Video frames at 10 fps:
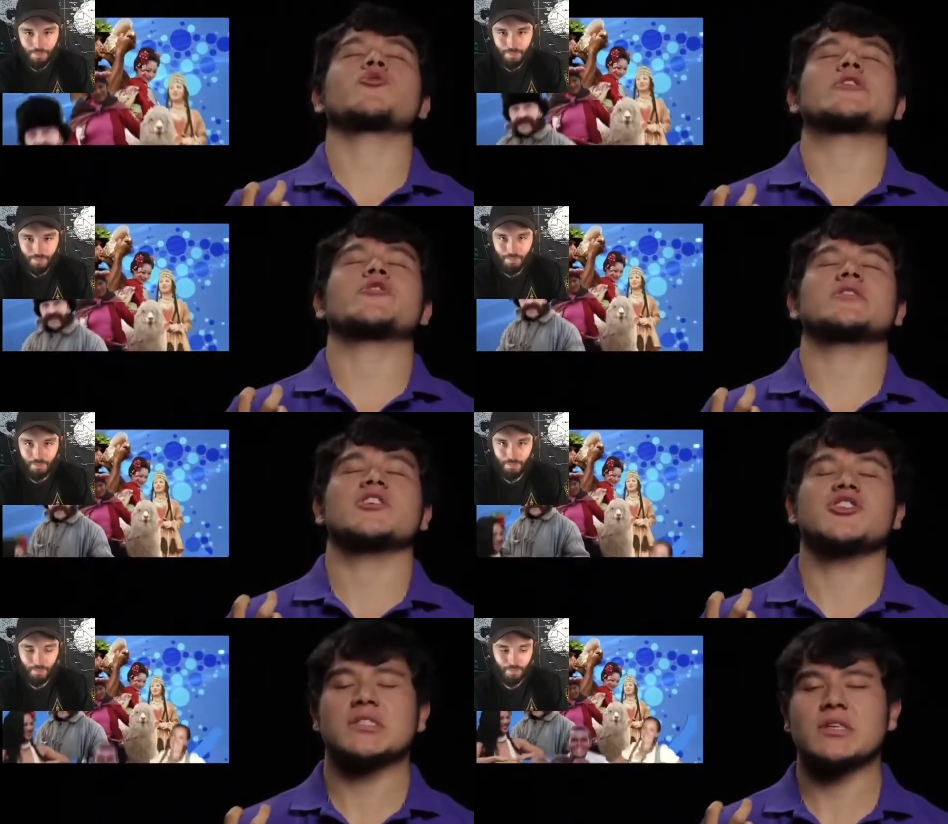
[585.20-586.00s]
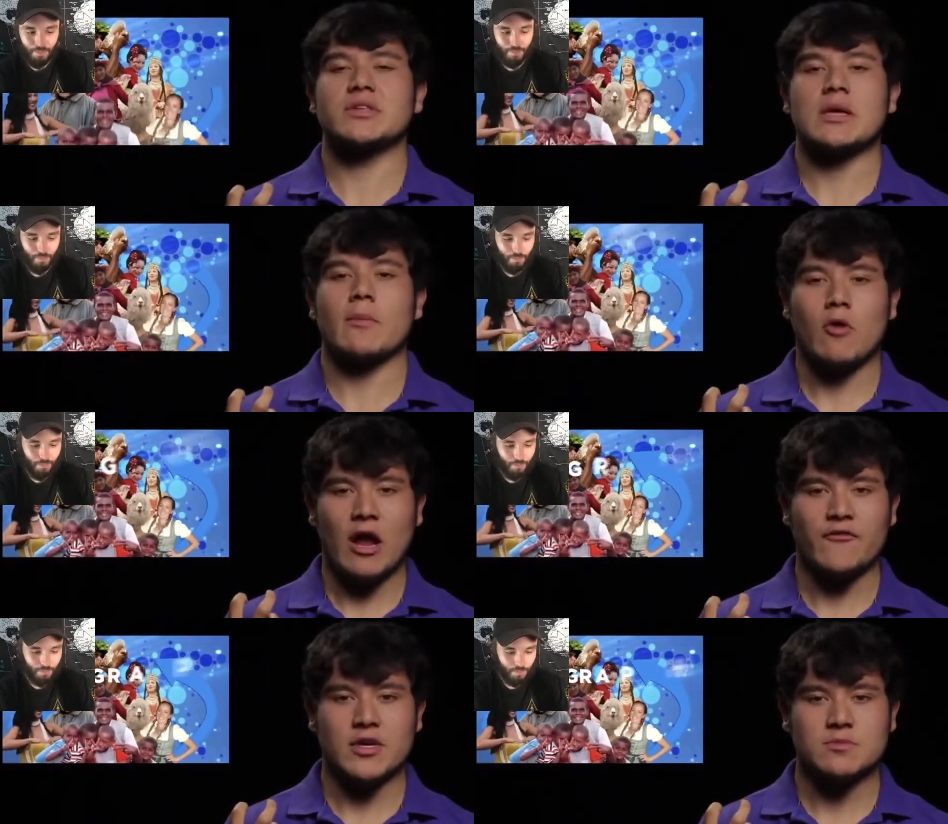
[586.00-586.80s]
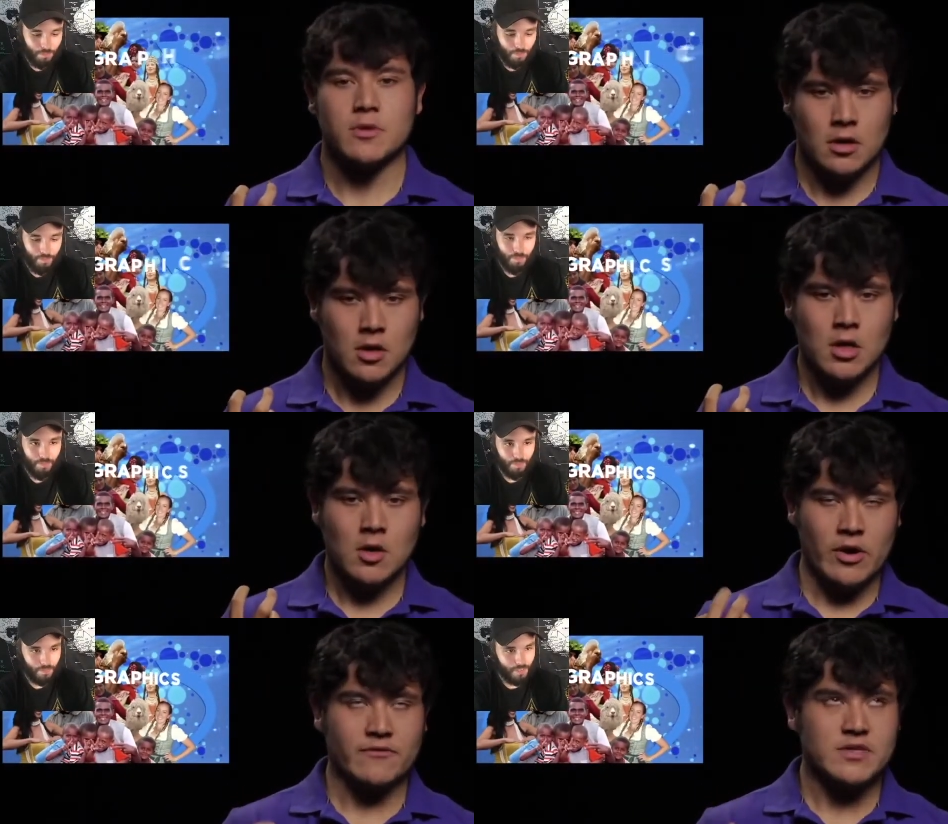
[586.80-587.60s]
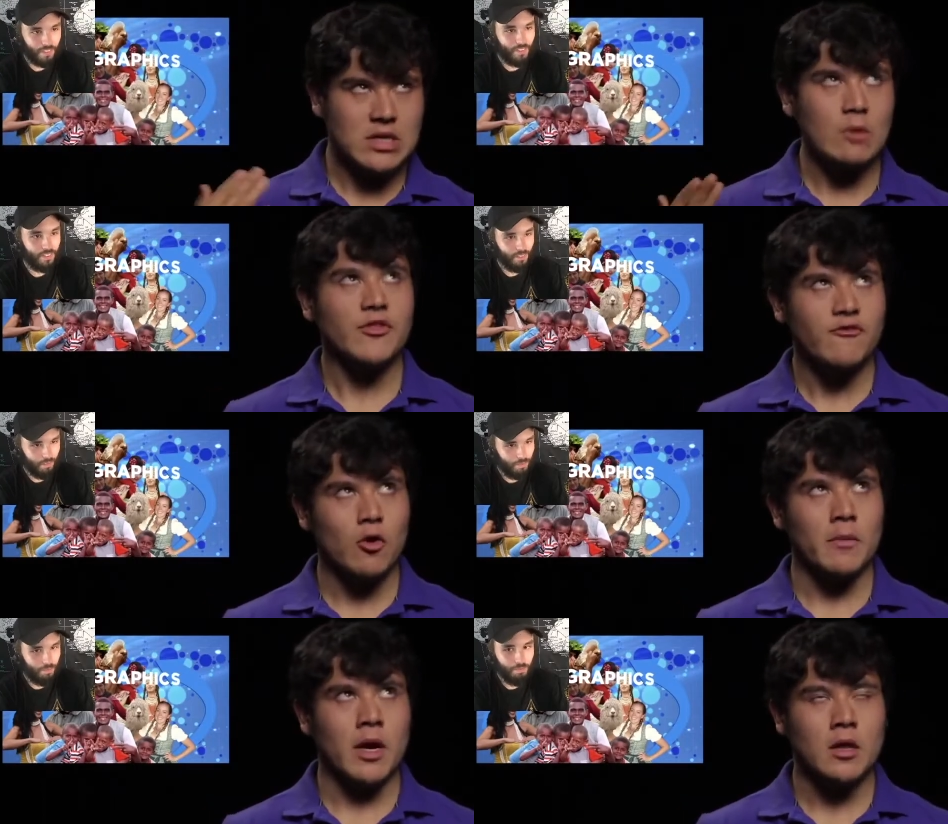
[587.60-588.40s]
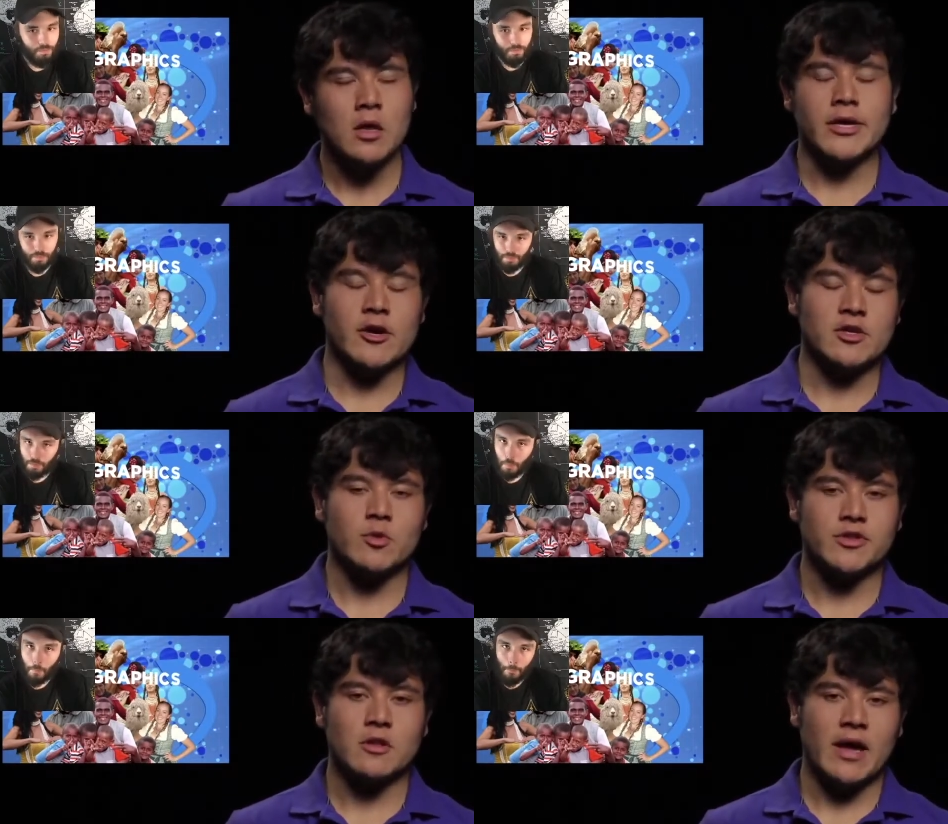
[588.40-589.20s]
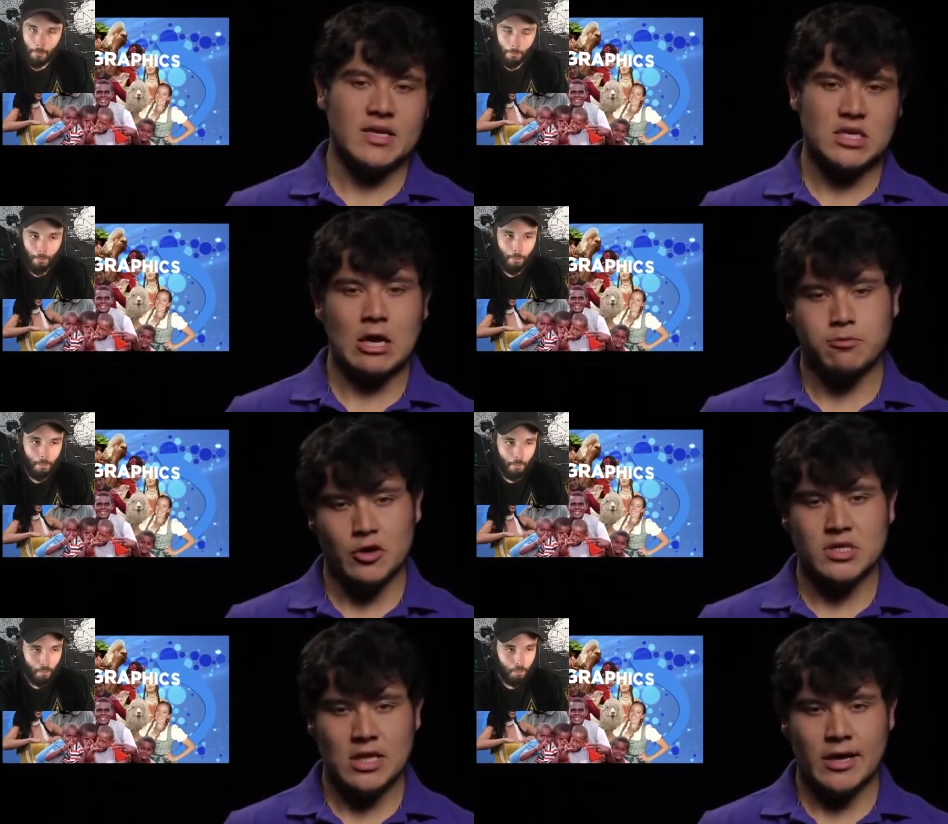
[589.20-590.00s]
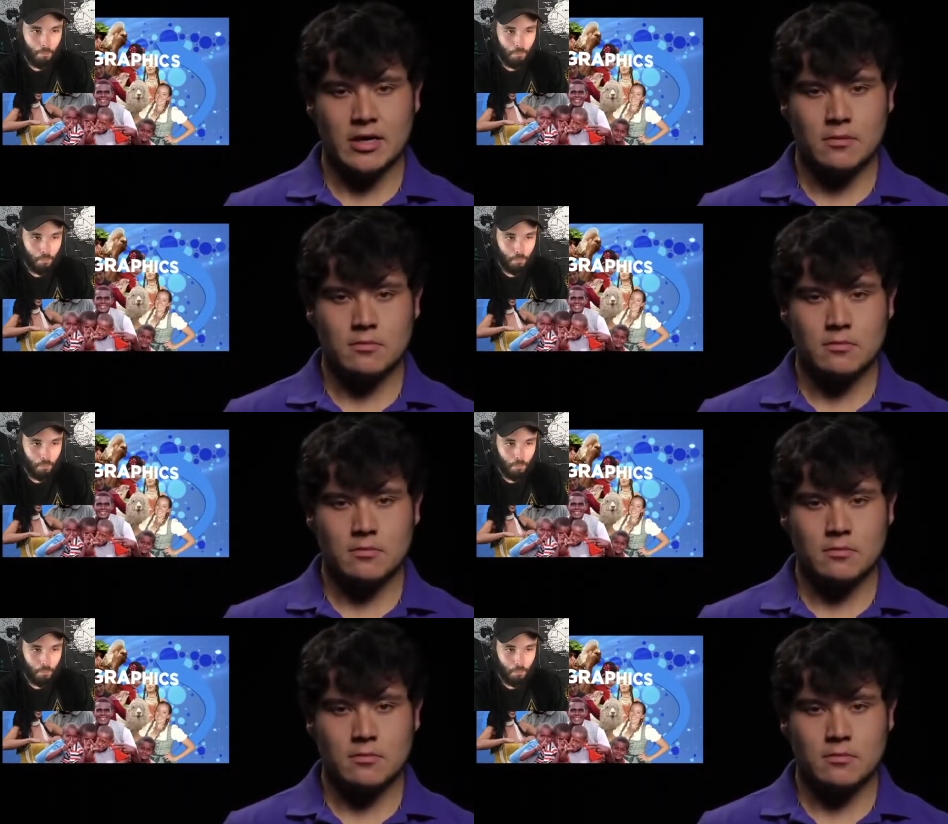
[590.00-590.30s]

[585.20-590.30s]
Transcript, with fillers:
Speaker 1: a great transition into the demographics, but we have to stay with the format. Here's what the landscape looks like.